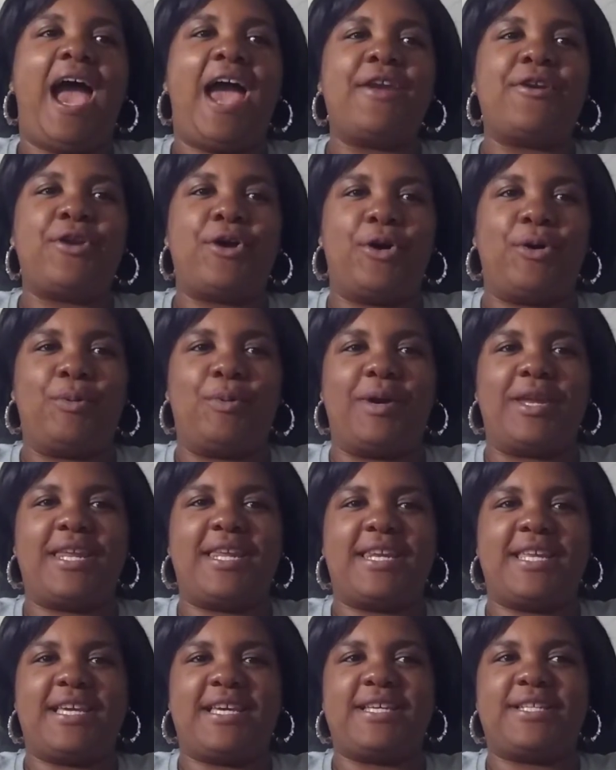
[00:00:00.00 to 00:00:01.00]
know what
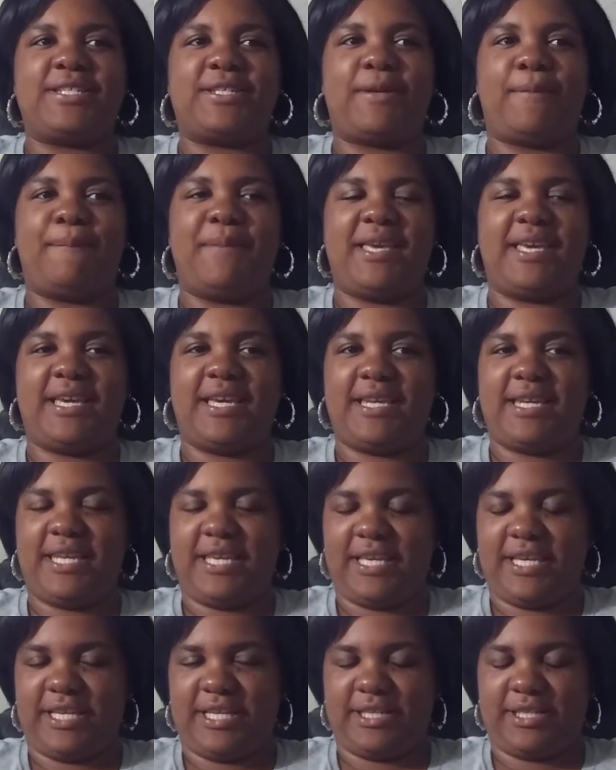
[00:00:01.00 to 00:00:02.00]
it is to be in
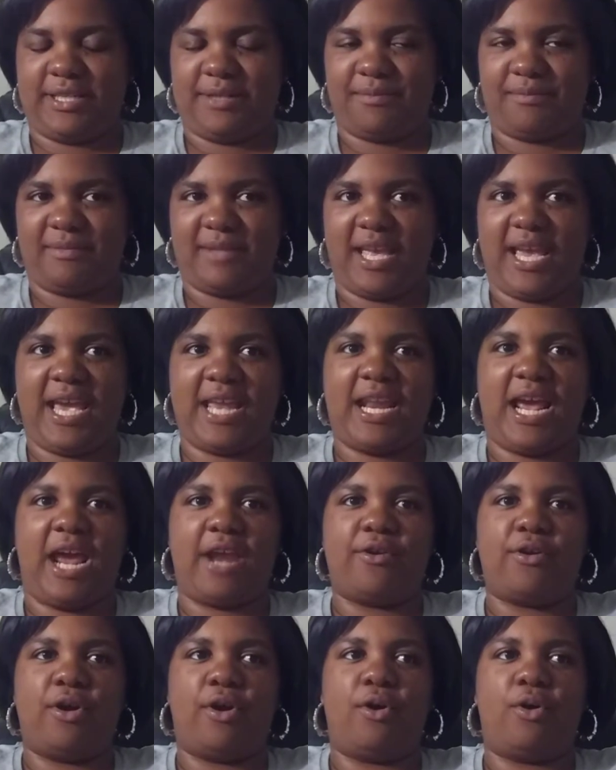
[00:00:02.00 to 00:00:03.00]
need, and
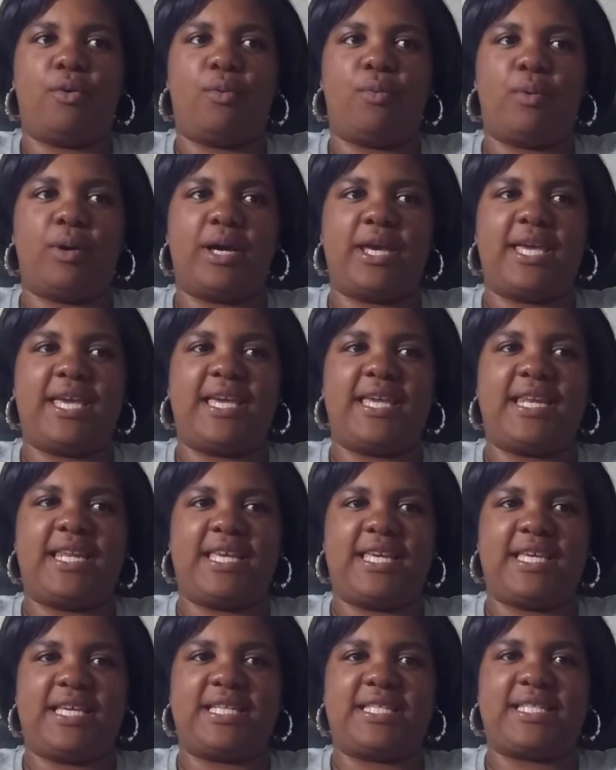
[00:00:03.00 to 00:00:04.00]
I know what it
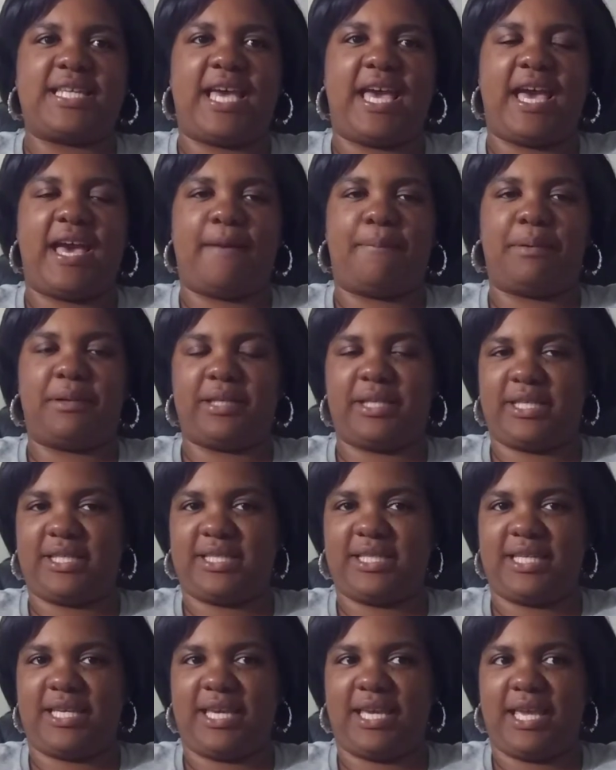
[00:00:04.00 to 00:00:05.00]
is to have
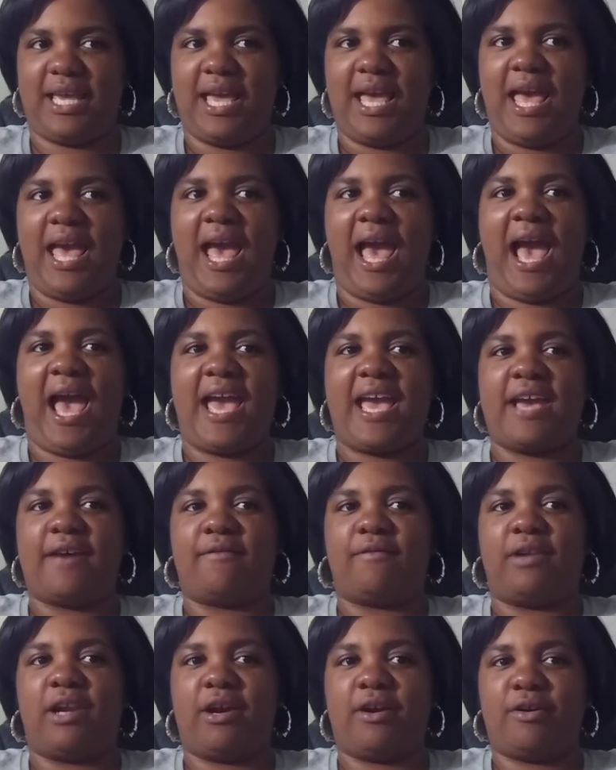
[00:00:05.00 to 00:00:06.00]
plenty. I
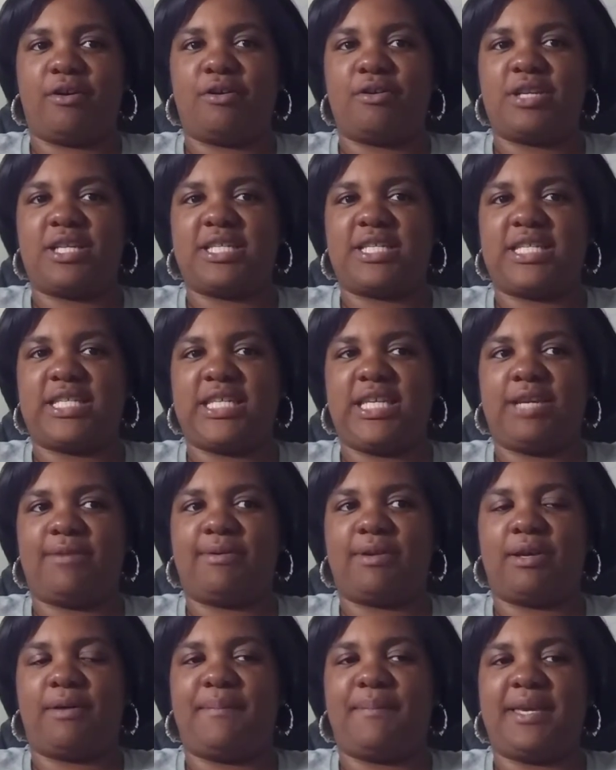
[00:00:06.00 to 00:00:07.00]
have learned the
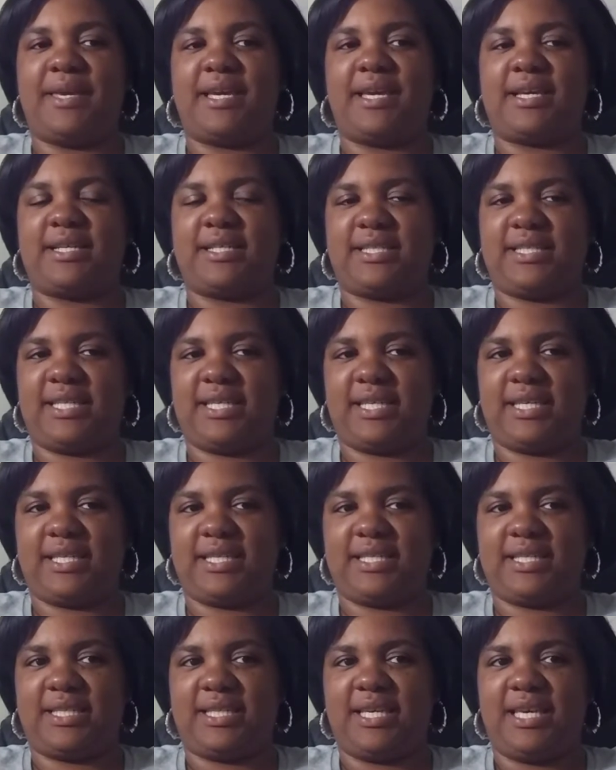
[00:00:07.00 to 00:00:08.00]
secret of being
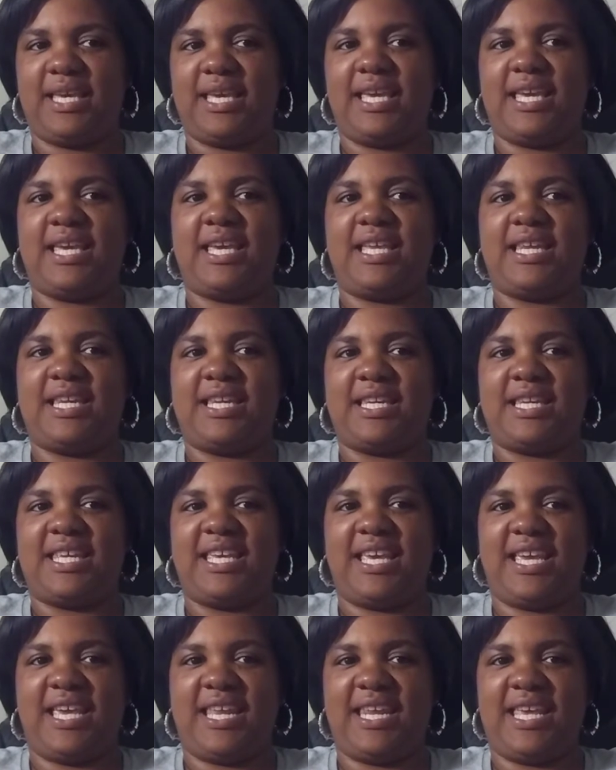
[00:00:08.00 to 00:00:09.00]
content in
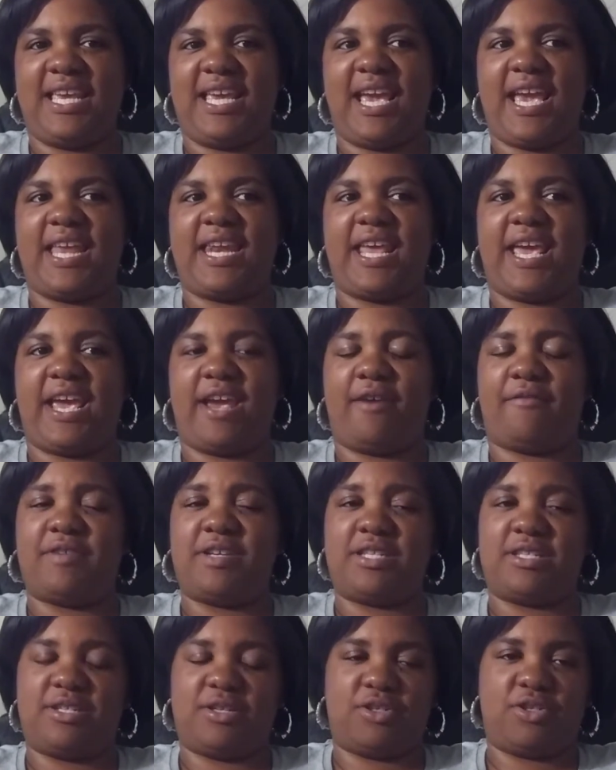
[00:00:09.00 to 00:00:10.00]
any and
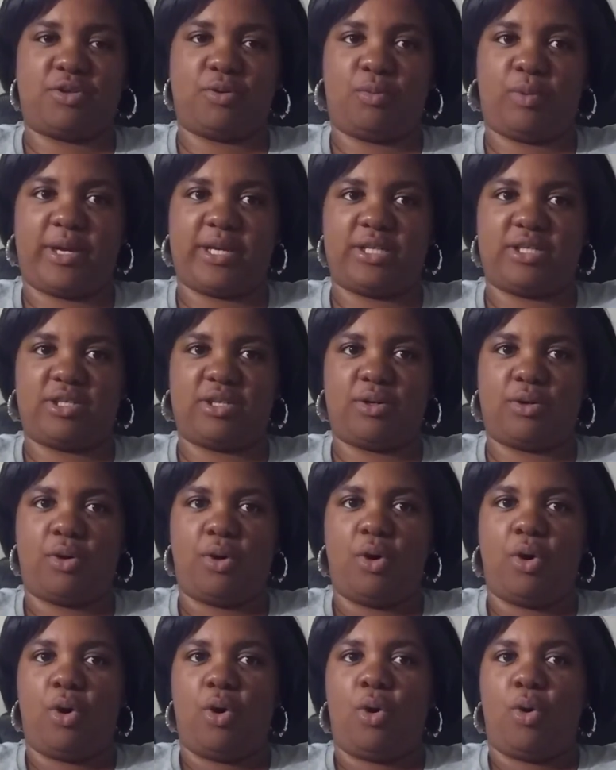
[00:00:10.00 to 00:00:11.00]
every
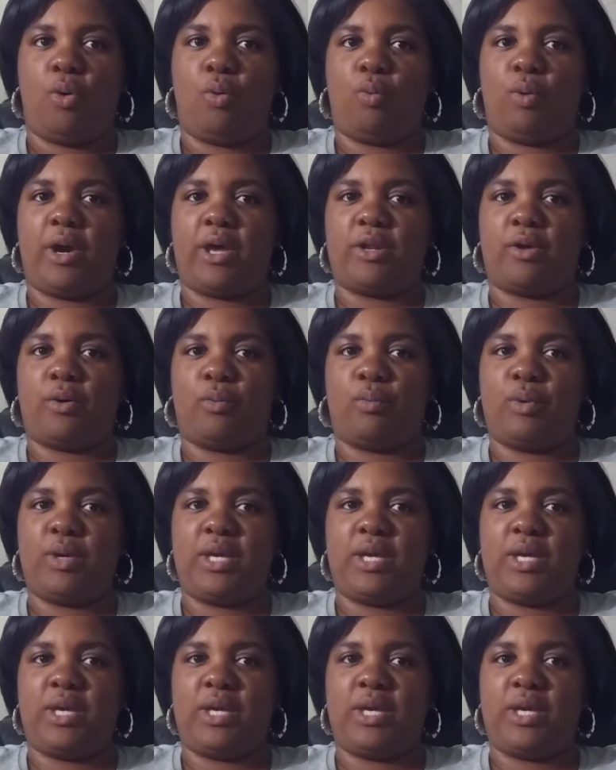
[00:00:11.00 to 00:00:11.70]
situation, whether